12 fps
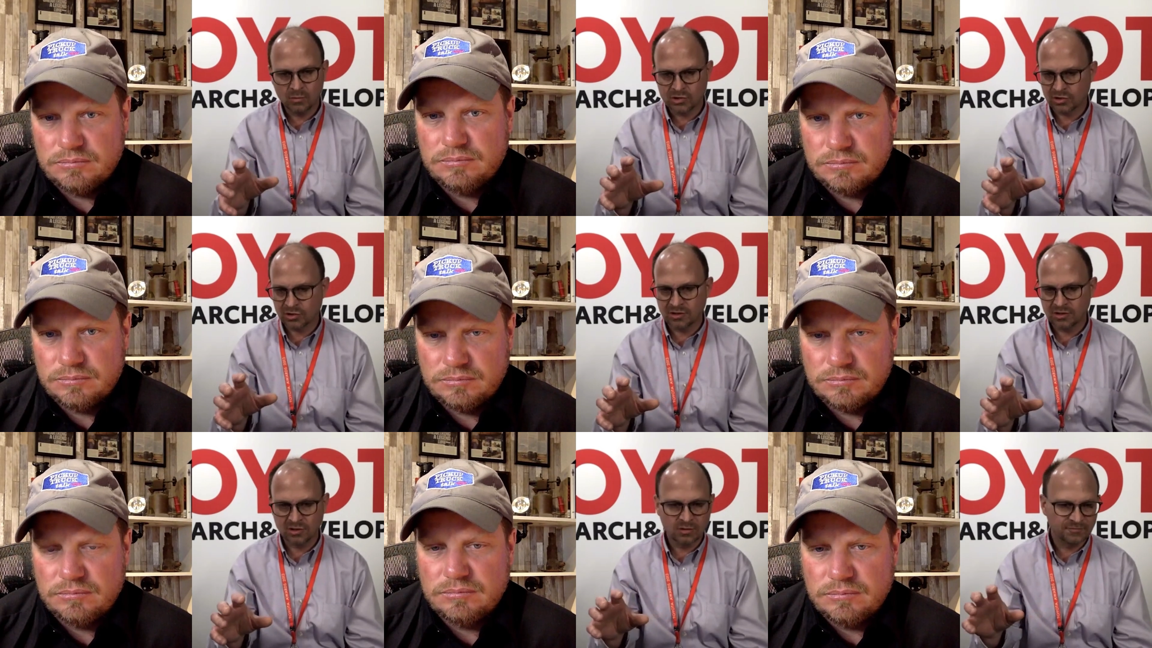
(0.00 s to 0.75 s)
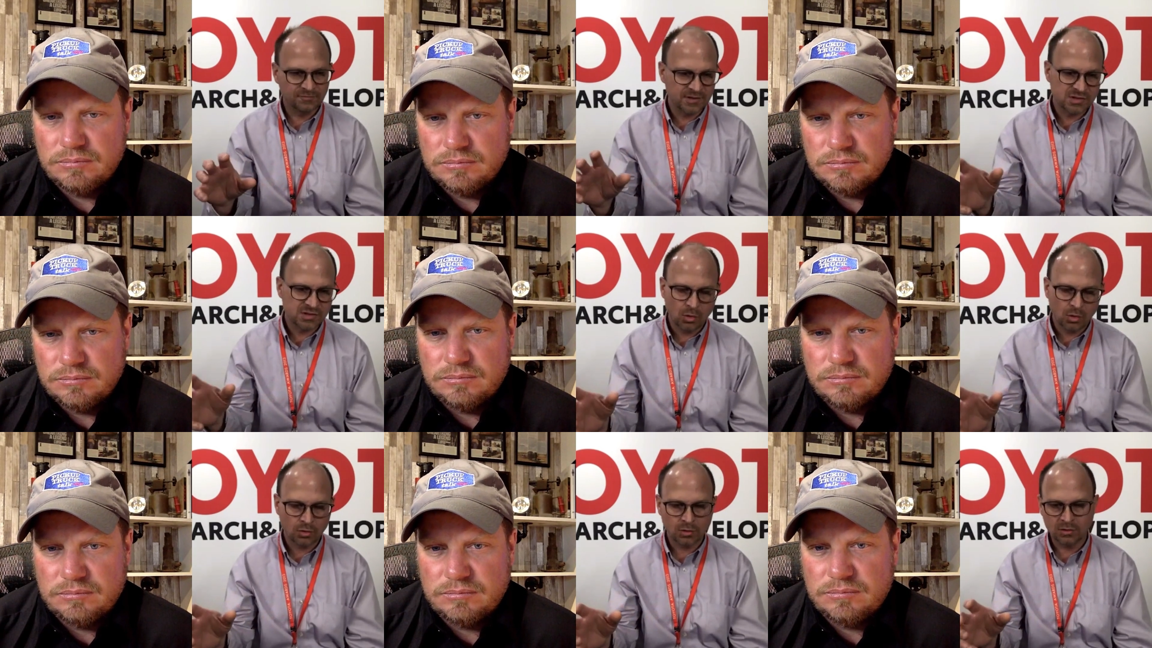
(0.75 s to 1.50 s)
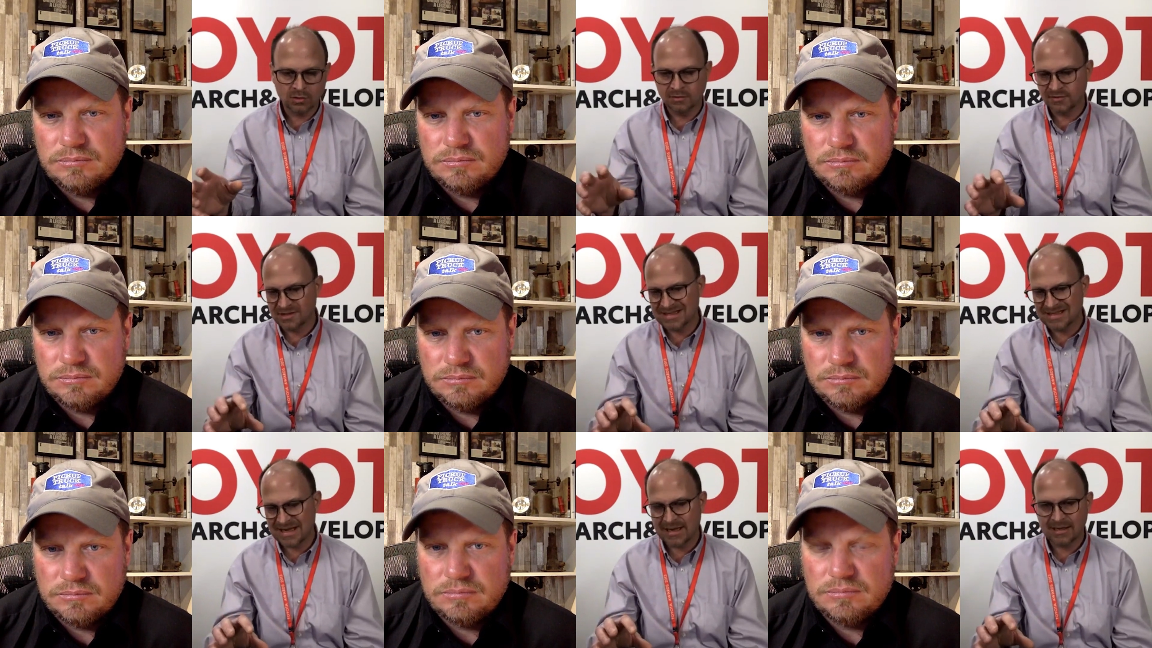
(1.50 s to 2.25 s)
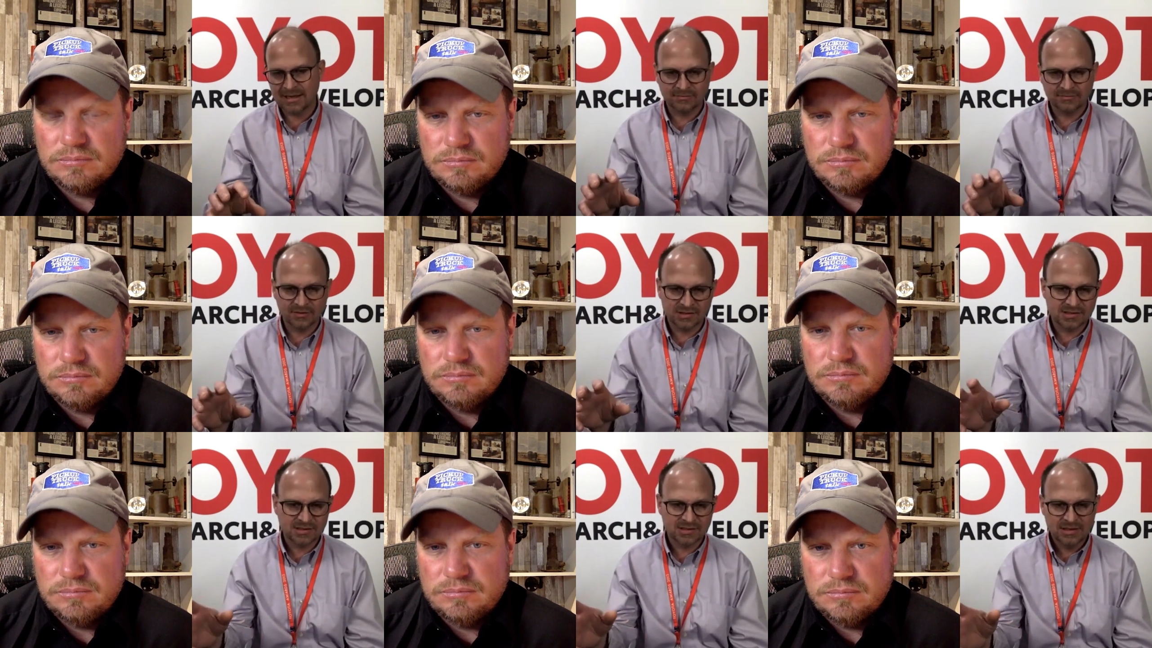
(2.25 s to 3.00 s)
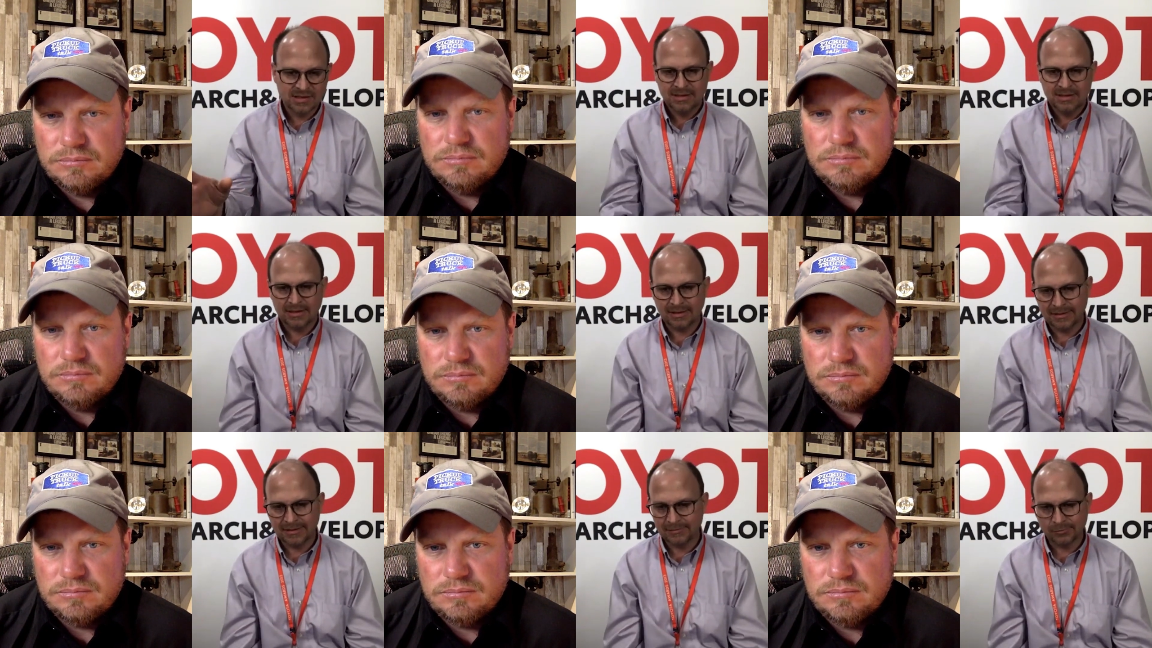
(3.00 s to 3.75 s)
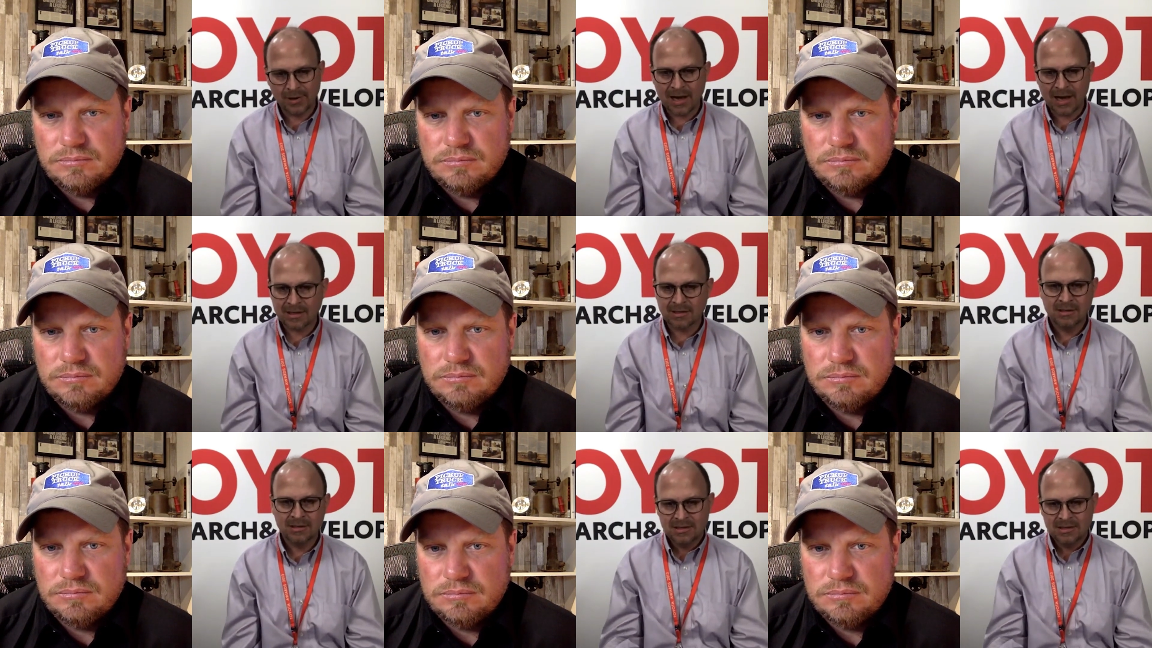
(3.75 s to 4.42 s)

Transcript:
Speaker 1: what you're going to do, if it's mogul, if it's sand, if it's uh, rock.